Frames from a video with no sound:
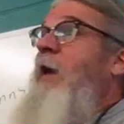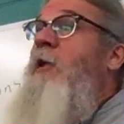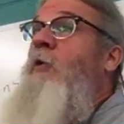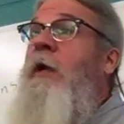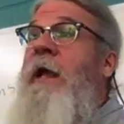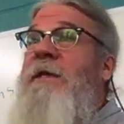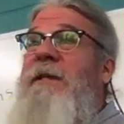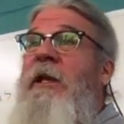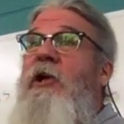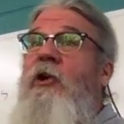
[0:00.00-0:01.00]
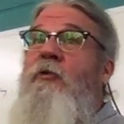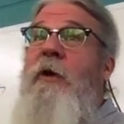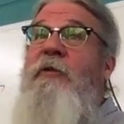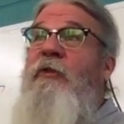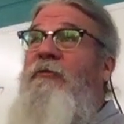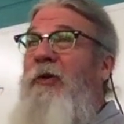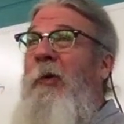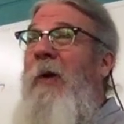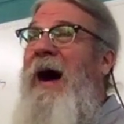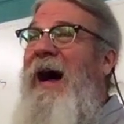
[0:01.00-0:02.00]
anyone has any good reason
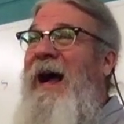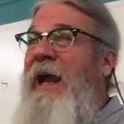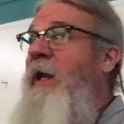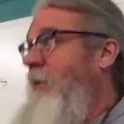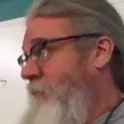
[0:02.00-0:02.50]
for why